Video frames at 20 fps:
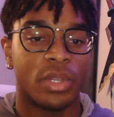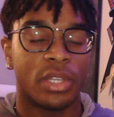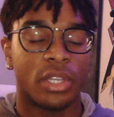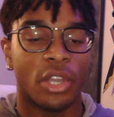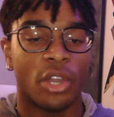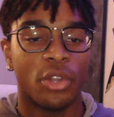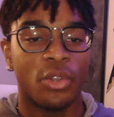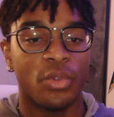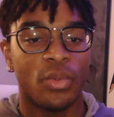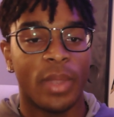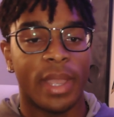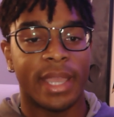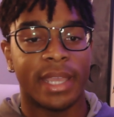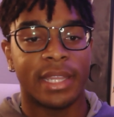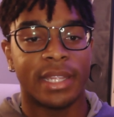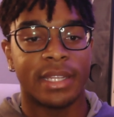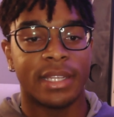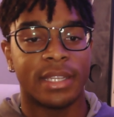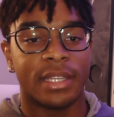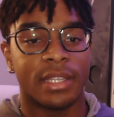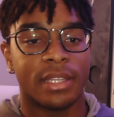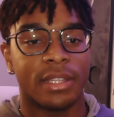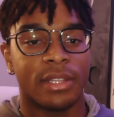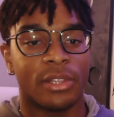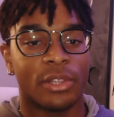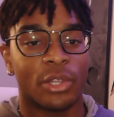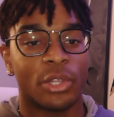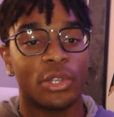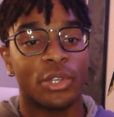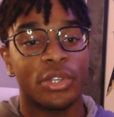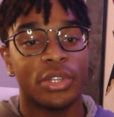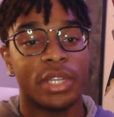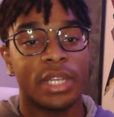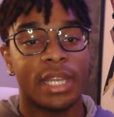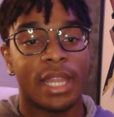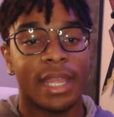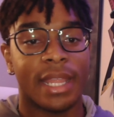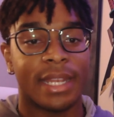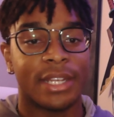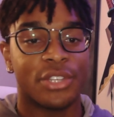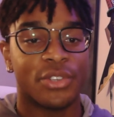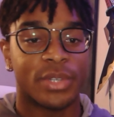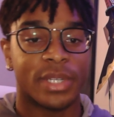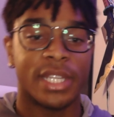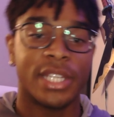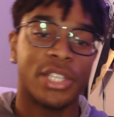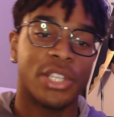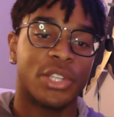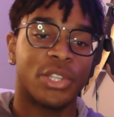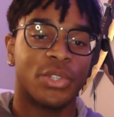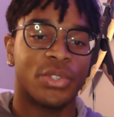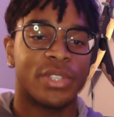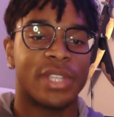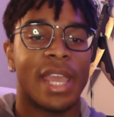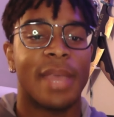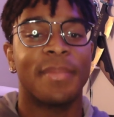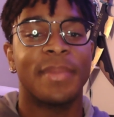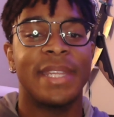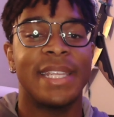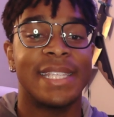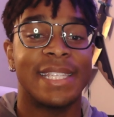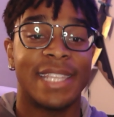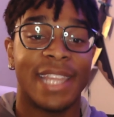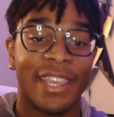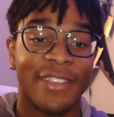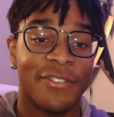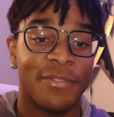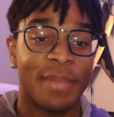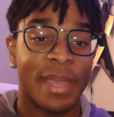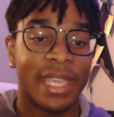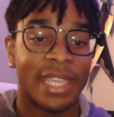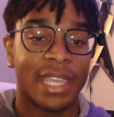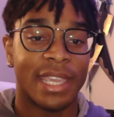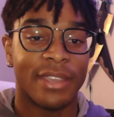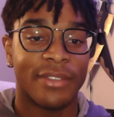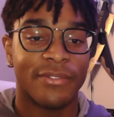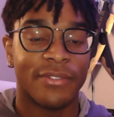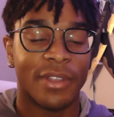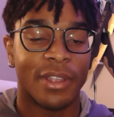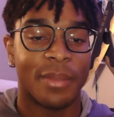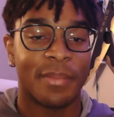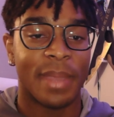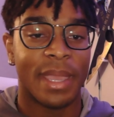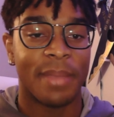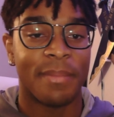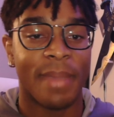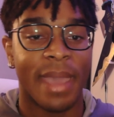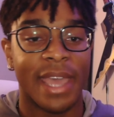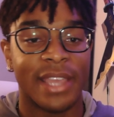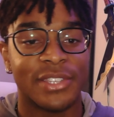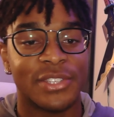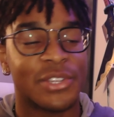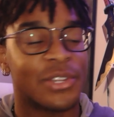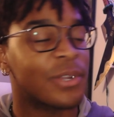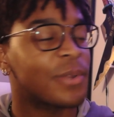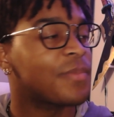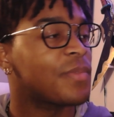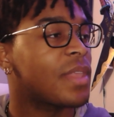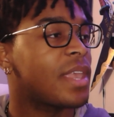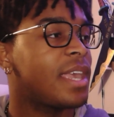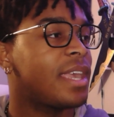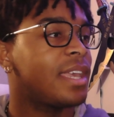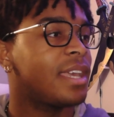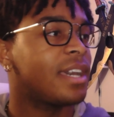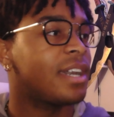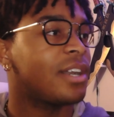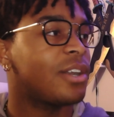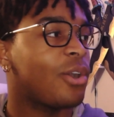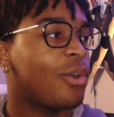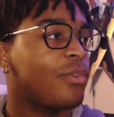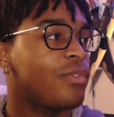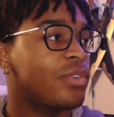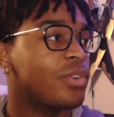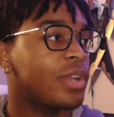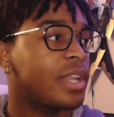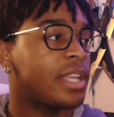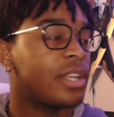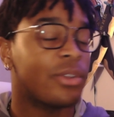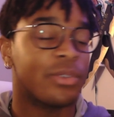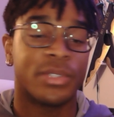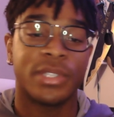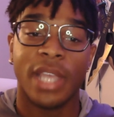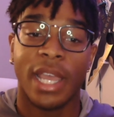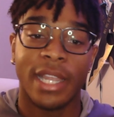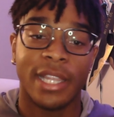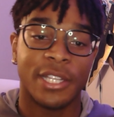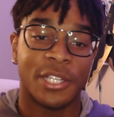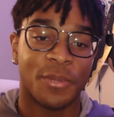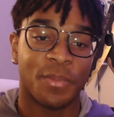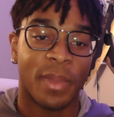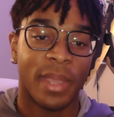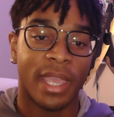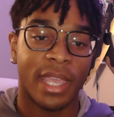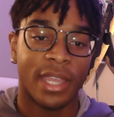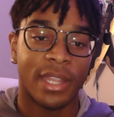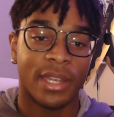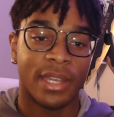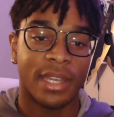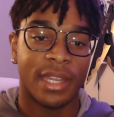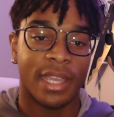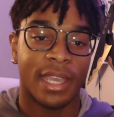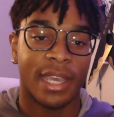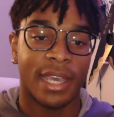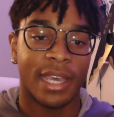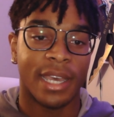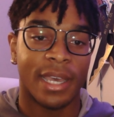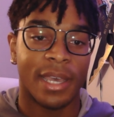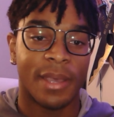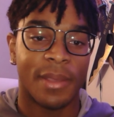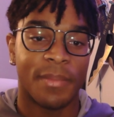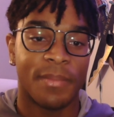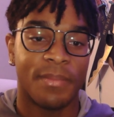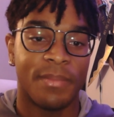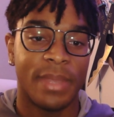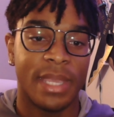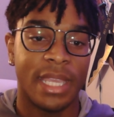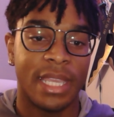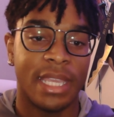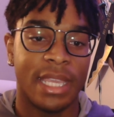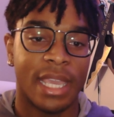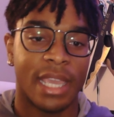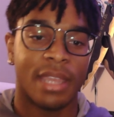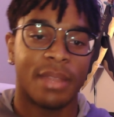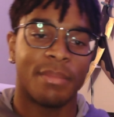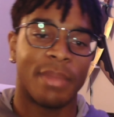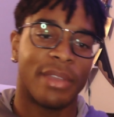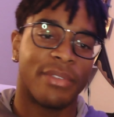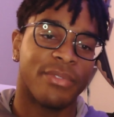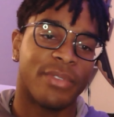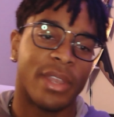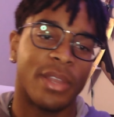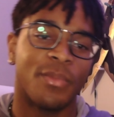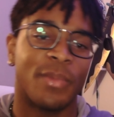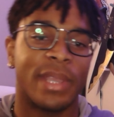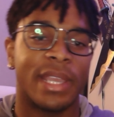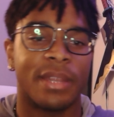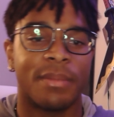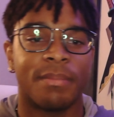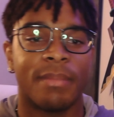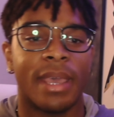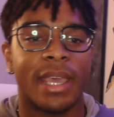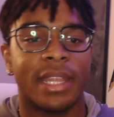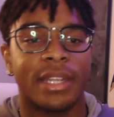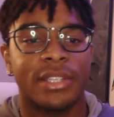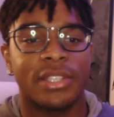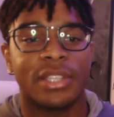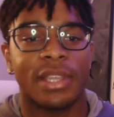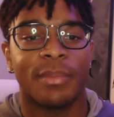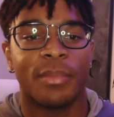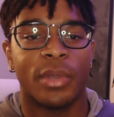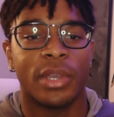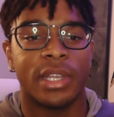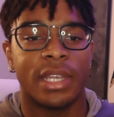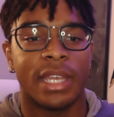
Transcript: go and learn traditional Japanese knife making from a master. Over in Osaka, Japan, me and my friend, we had met someone